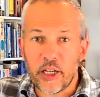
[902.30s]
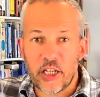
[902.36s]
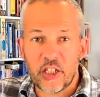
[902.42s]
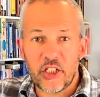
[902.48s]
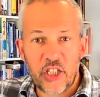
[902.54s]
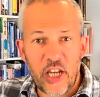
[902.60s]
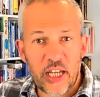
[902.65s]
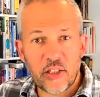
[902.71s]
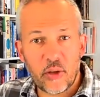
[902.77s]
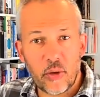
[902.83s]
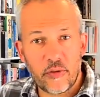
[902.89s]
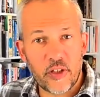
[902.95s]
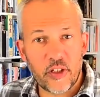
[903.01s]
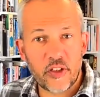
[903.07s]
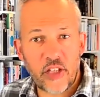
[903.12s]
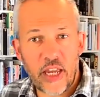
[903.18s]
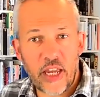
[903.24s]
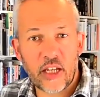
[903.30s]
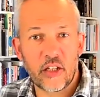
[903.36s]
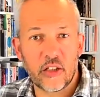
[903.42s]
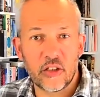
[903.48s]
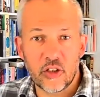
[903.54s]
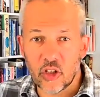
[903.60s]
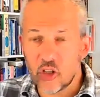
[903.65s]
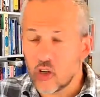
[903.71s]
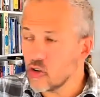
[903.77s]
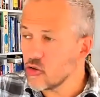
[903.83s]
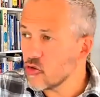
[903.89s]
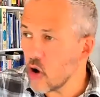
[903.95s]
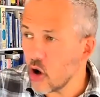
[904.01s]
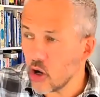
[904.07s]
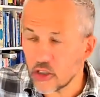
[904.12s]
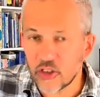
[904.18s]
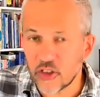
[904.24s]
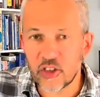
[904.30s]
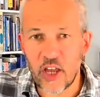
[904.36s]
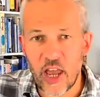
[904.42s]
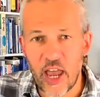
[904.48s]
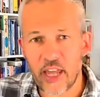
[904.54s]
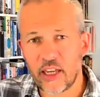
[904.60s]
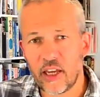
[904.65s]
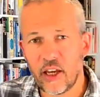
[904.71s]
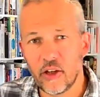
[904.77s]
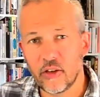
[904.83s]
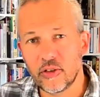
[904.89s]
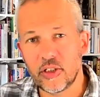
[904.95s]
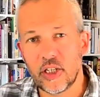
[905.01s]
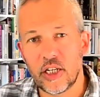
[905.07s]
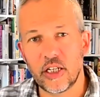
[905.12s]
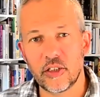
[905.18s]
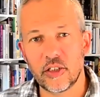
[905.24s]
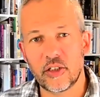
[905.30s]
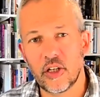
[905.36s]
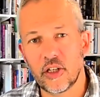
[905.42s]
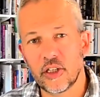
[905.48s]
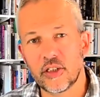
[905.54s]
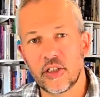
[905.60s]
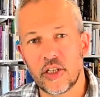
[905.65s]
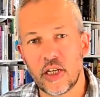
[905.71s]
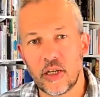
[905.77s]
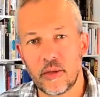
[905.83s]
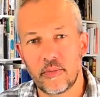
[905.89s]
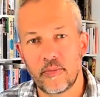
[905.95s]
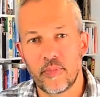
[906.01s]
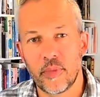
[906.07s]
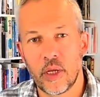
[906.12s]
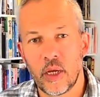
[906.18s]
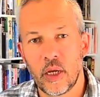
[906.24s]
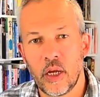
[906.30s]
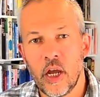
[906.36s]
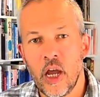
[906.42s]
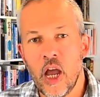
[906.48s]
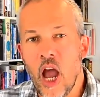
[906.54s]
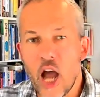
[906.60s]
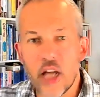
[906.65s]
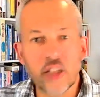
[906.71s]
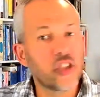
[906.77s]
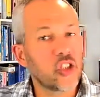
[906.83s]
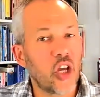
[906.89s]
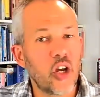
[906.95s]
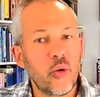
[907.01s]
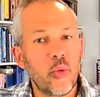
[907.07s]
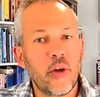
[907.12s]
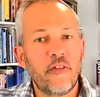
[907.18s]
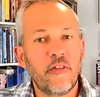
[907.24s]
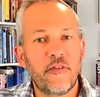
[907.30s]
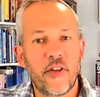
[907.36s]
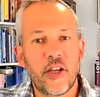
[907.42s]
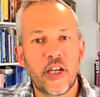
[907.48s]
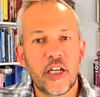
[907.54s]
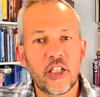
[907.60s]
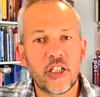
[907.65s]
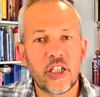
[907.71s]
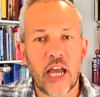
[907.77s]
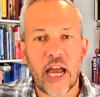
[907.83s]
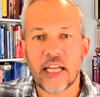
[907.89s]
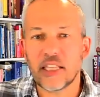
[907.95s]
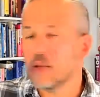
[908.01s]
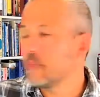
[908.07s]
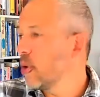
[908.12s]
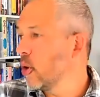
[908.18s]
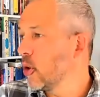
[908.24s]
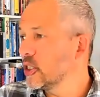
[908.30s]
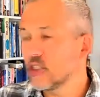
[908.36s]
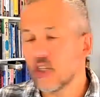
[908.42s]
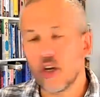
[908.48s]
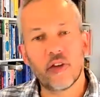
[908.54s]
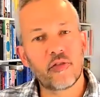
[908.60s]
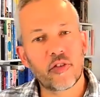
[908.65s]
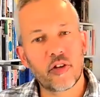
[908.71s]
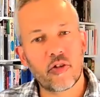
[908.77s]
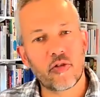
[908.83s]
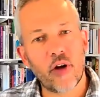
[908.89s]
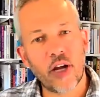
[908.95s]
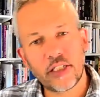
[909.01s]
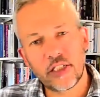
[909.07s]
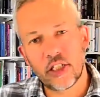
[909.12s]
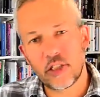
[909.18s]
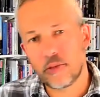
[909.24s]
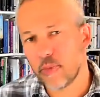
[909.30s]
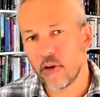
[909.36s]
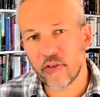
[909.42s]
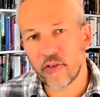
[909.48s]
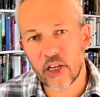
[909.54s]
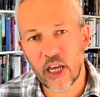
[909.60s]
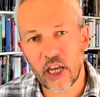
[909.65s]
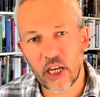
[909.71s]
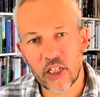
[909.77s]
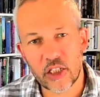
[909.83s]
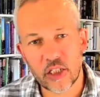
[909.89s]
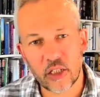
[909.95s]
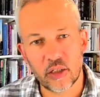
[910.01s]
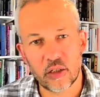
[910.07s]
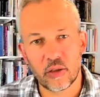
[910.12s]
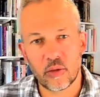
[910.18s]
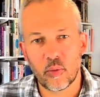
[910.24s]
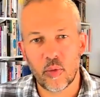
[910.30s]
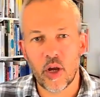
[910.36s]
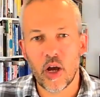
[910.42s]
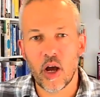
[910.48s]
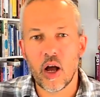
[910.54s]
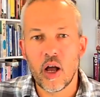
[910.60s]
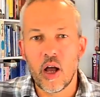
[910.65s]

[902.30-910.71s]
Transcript: a shadow of the second. The cross echoes in eternity. And so we finish at the point of greatest provocation. We are